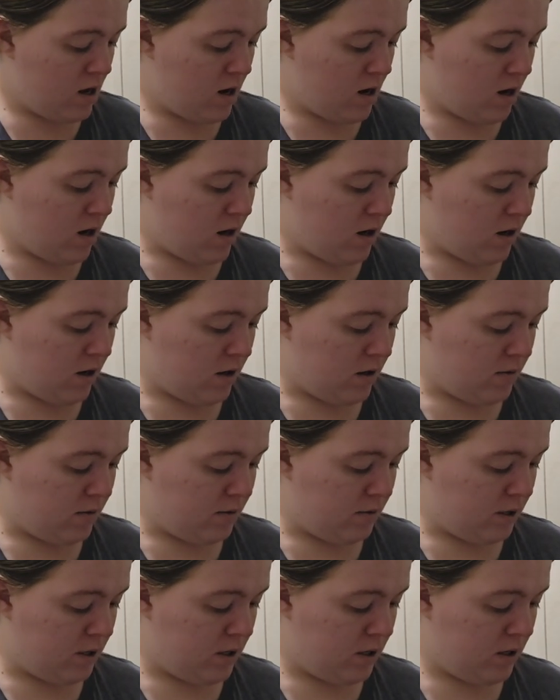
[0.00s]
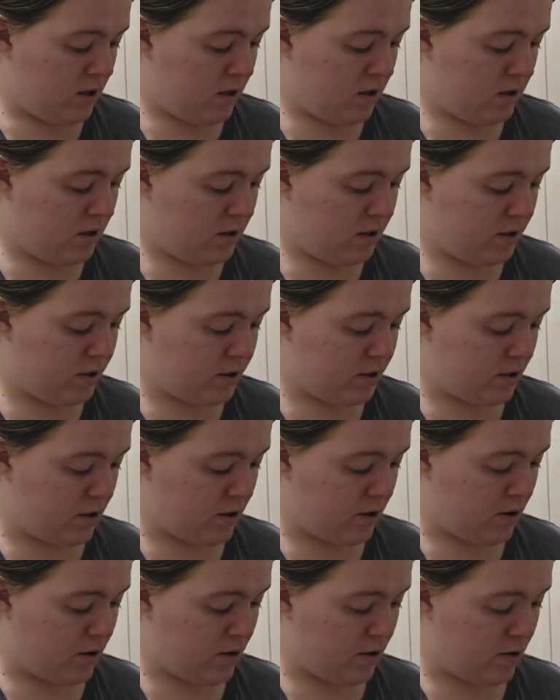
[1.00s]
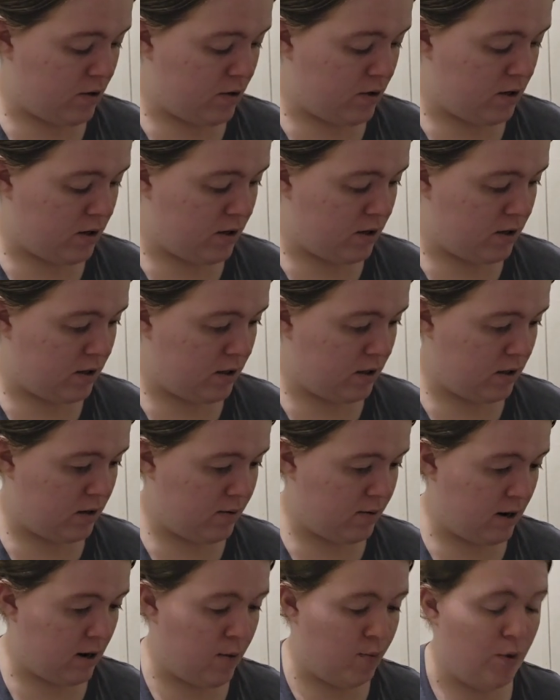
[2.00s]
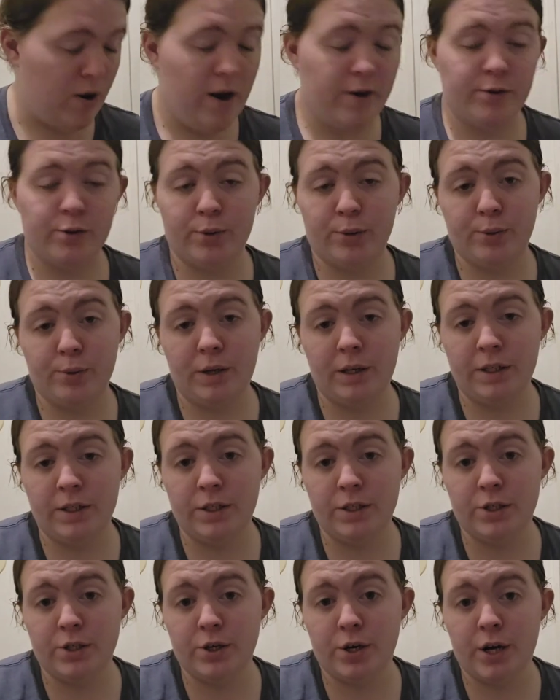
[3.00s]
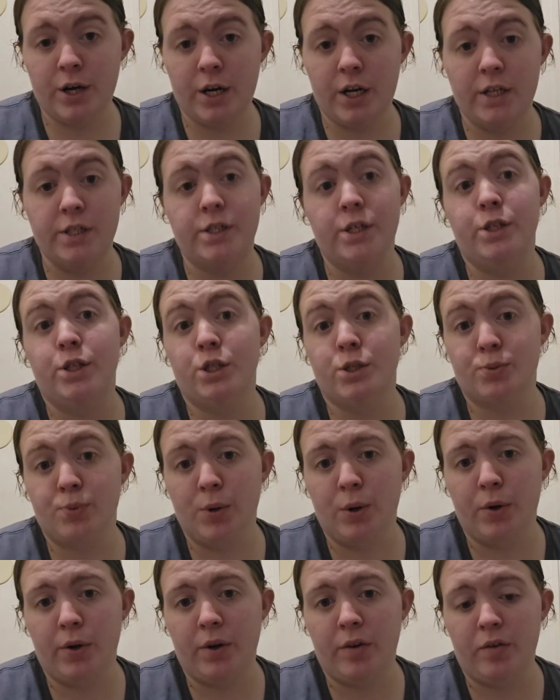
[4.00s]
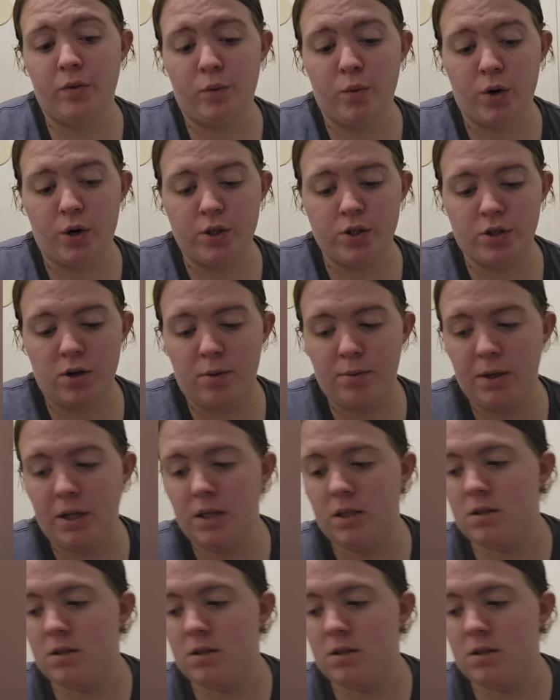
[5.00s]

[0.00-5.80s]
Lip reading: Um, so yeah, I'm gonna have to replace this tray because it just broke even worse on me.